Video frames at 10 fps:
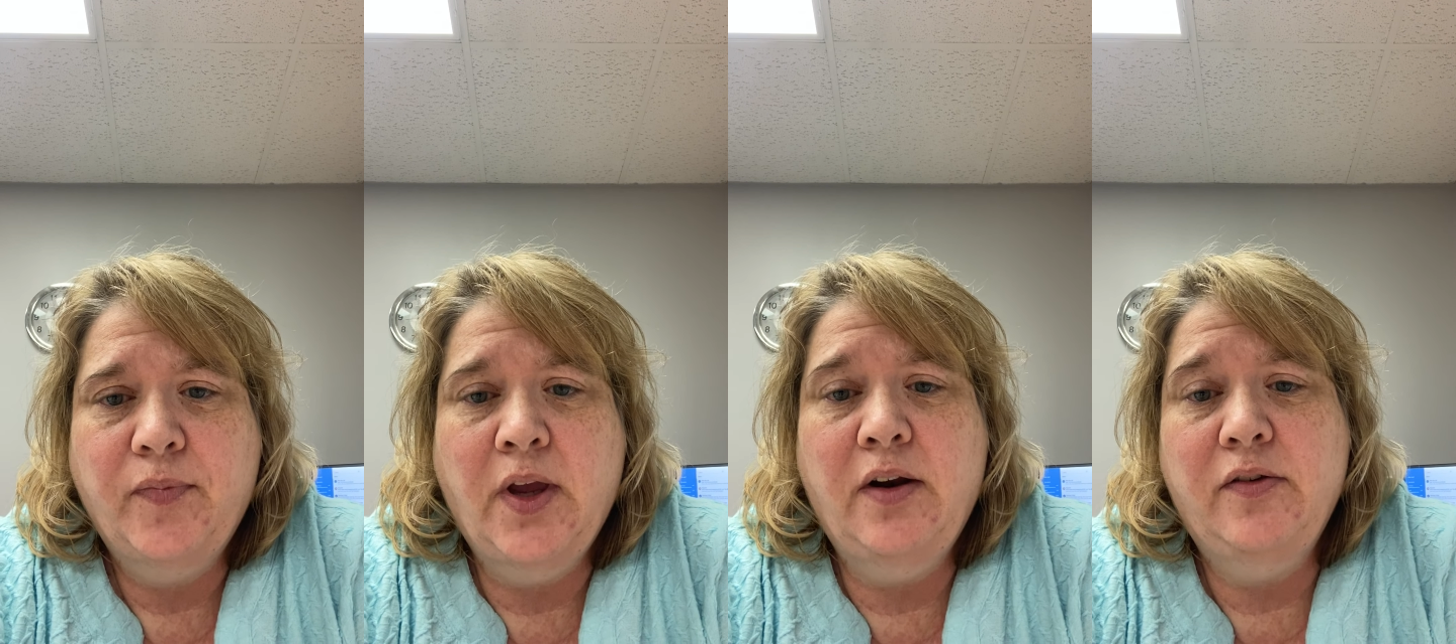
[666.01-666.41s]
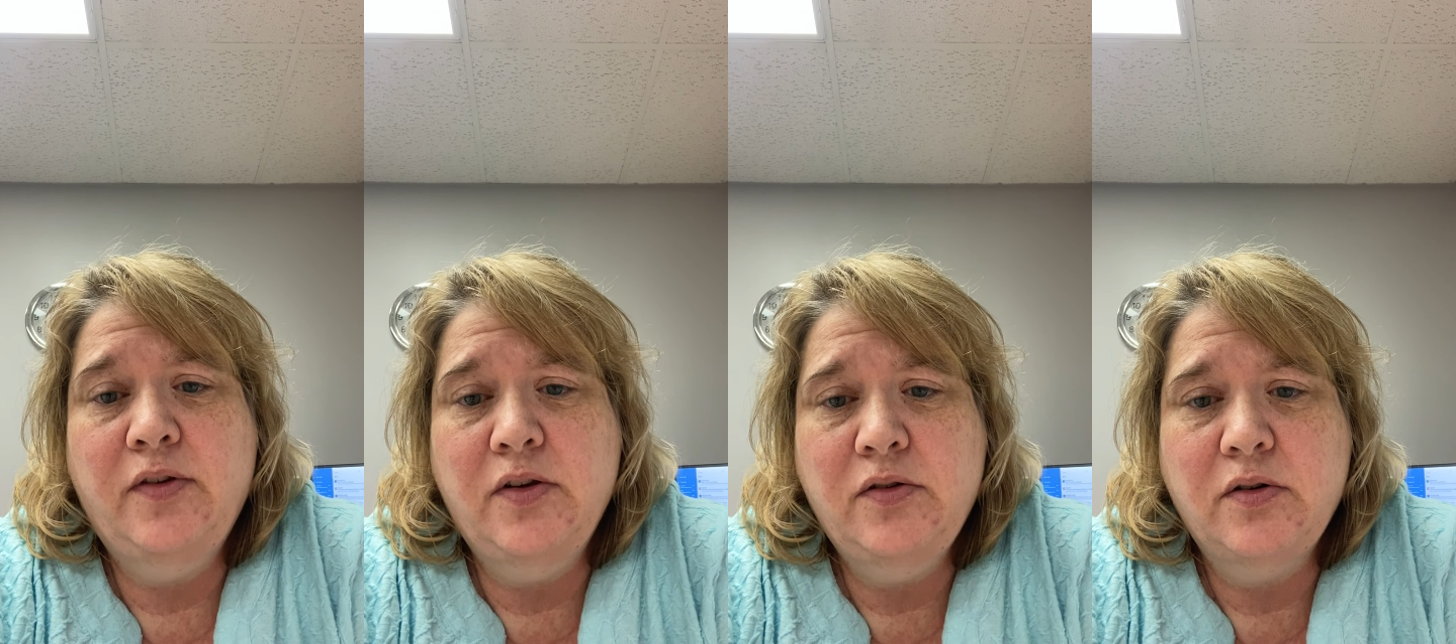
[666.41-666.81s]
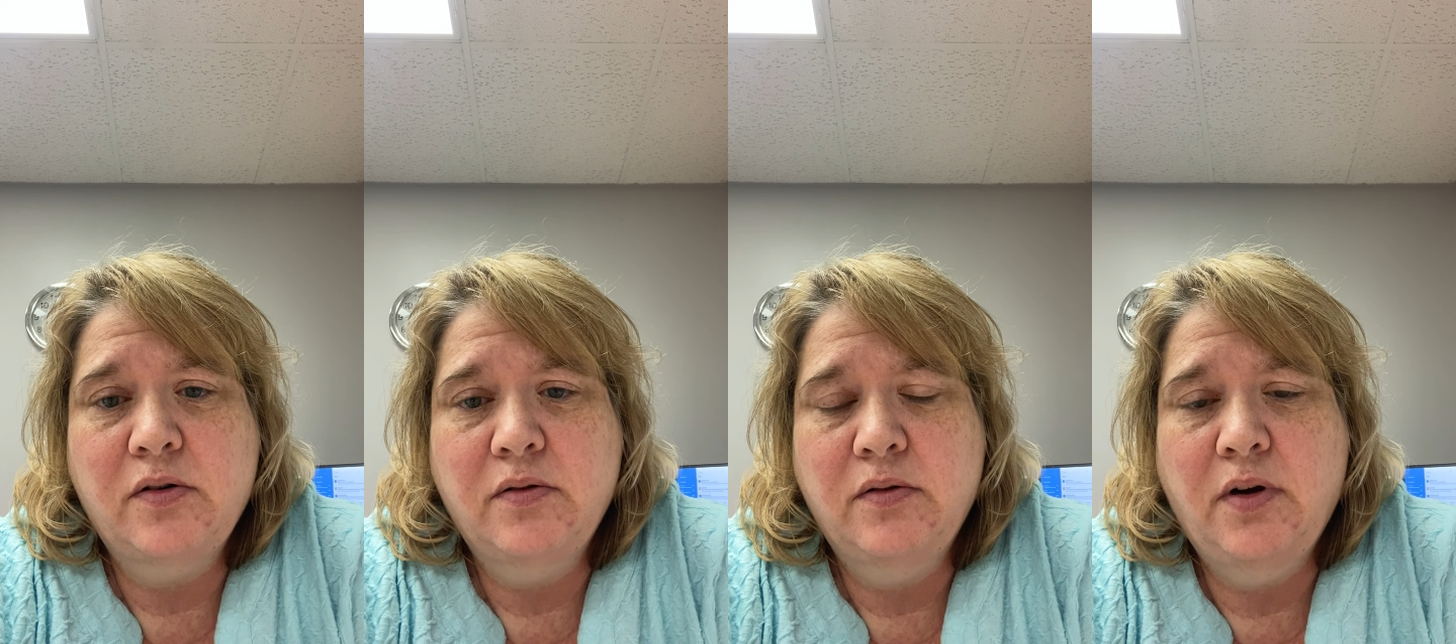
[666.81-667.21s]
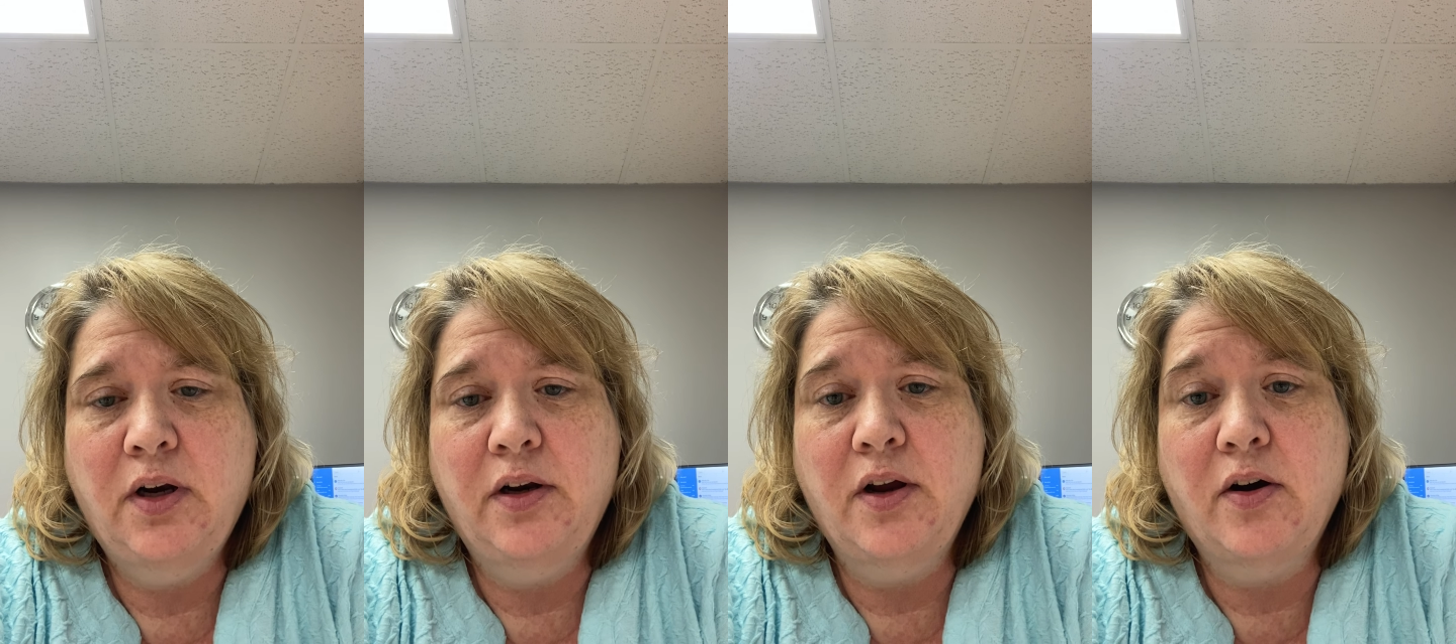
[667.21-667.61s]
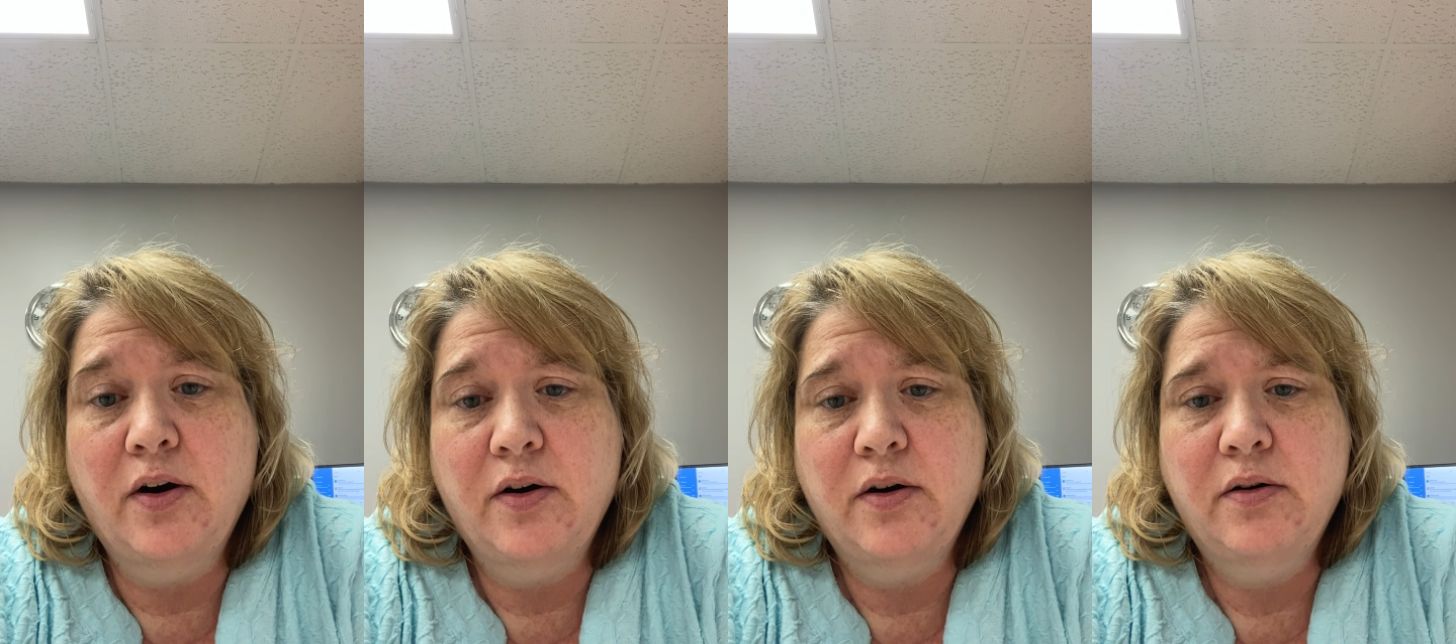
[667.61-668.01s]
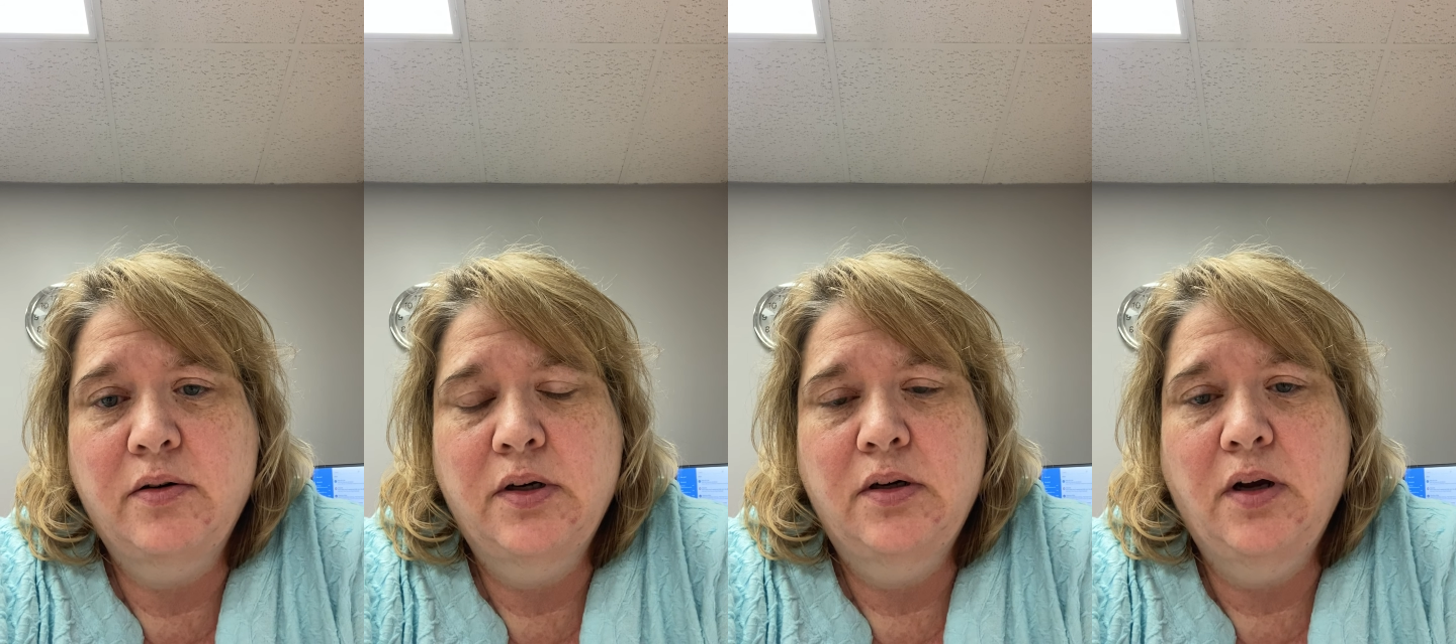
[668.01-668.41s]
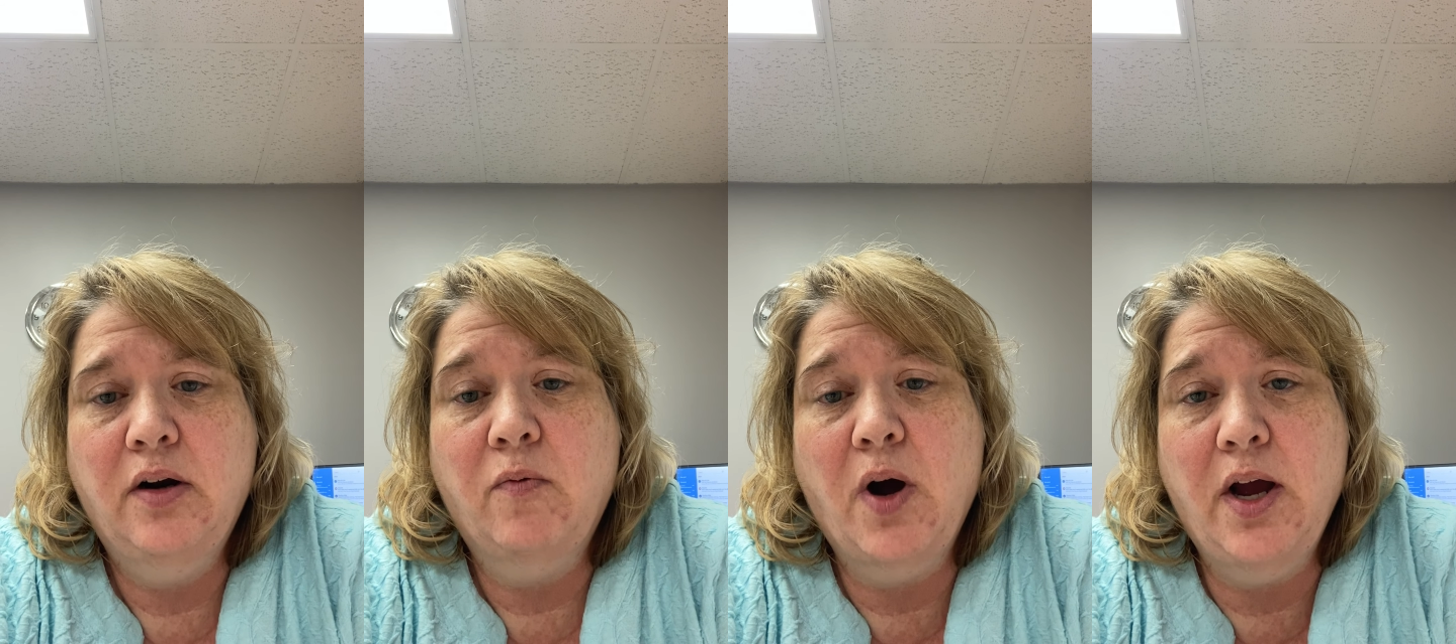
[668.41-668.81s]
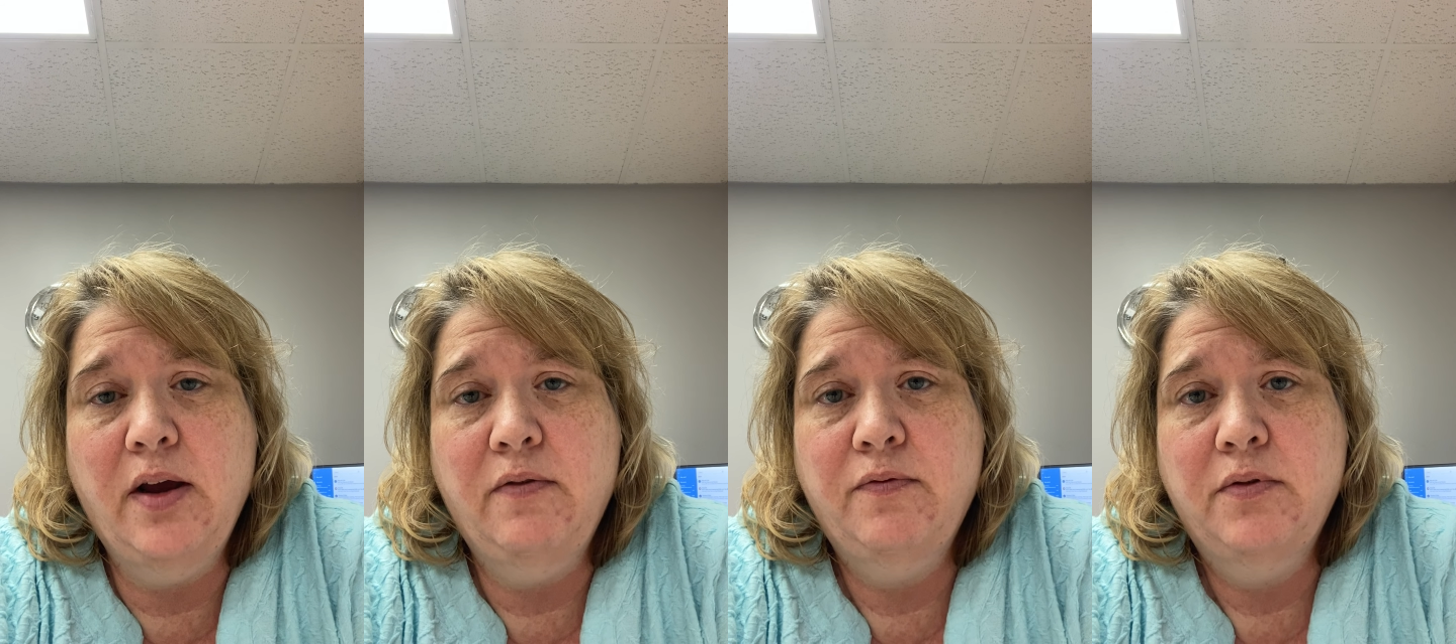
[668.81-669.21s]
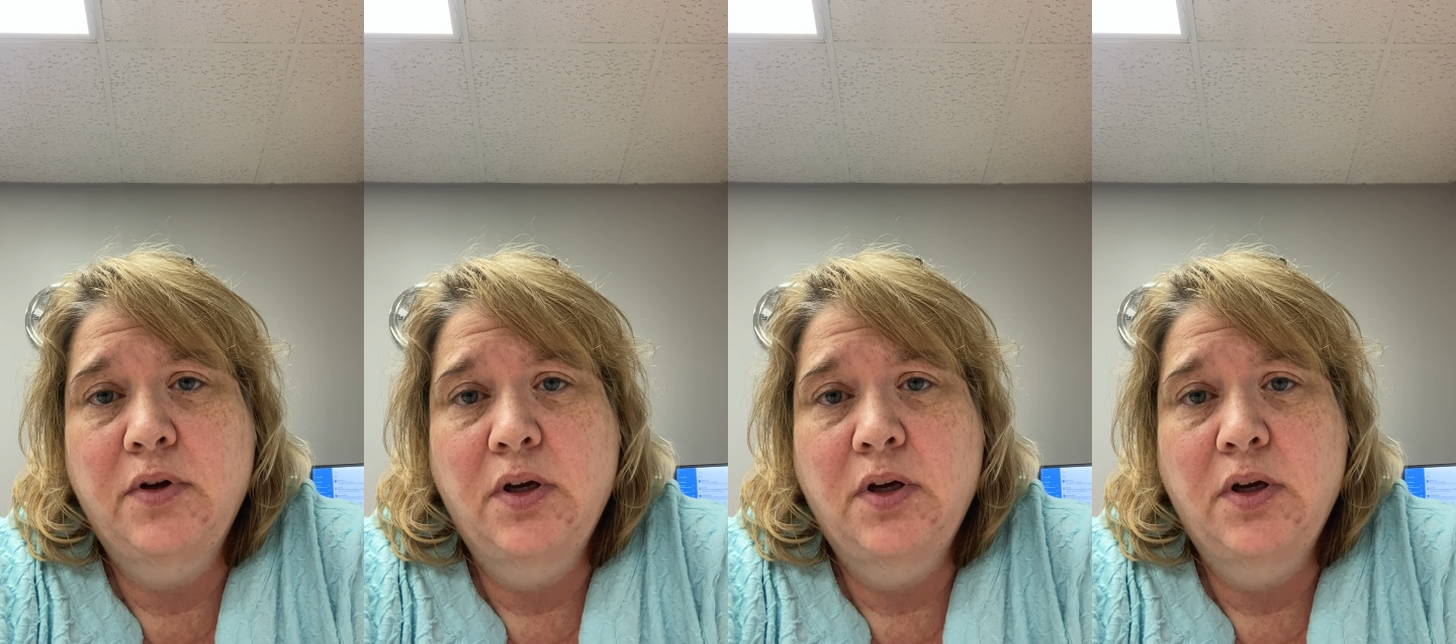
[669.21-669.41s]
and a sister and a daughter and a wife.